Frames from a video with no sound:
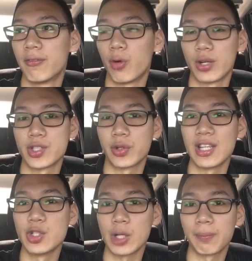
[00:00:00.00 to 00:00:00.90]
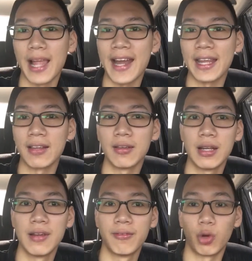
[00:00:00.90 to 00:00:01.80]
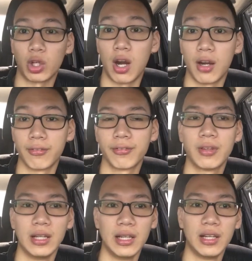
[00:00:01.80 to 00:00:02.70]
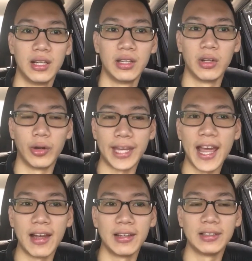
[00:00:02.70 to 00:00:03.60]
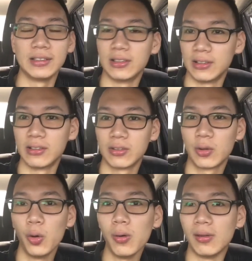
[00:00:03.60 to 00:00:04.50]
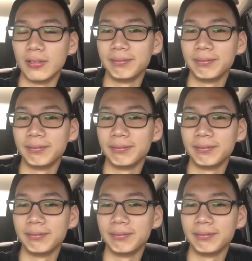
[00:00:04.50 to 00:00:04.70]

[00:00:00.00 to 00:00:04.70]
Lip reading: for strategic planning for Carve. Oh yeah, cool.